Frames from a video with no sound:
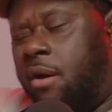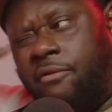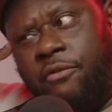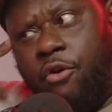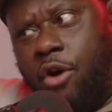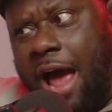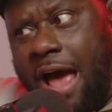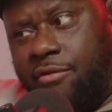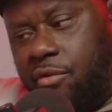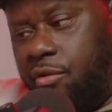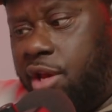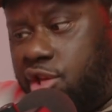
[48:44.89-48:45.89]
for have
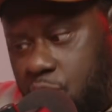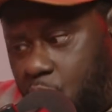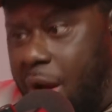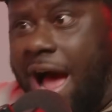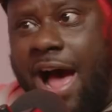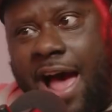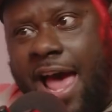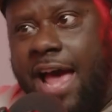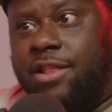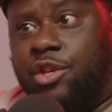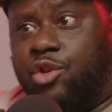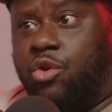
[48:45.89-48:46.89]
a reason why I
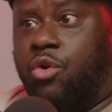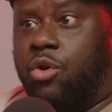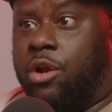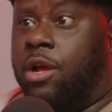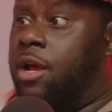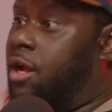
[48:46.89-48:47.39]
had this on.